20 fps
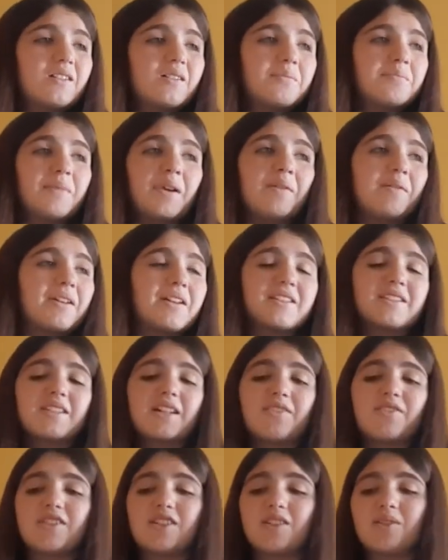Mary
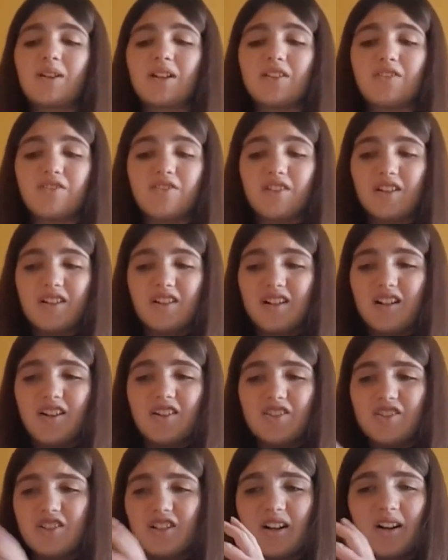suffered quite a
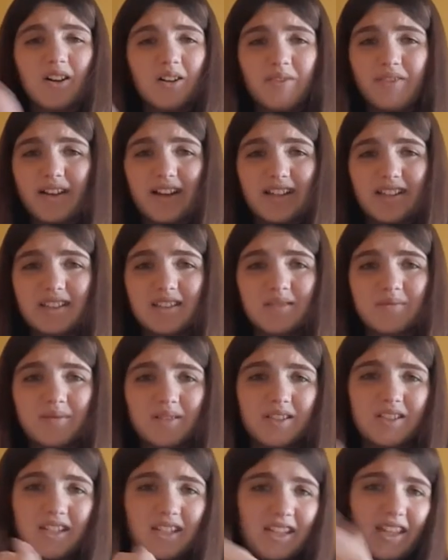harsh harvest,
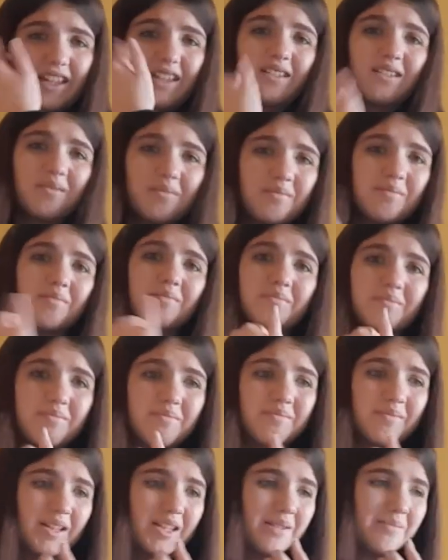but she
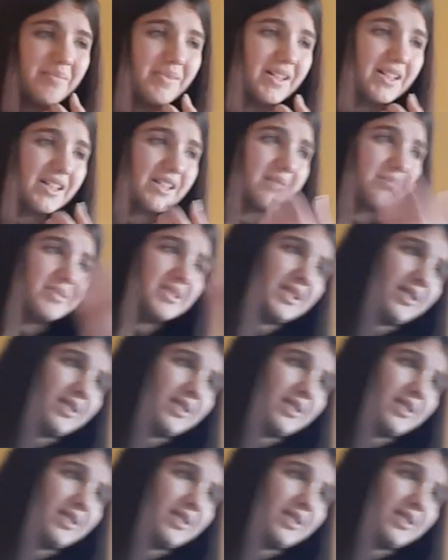made it back, but that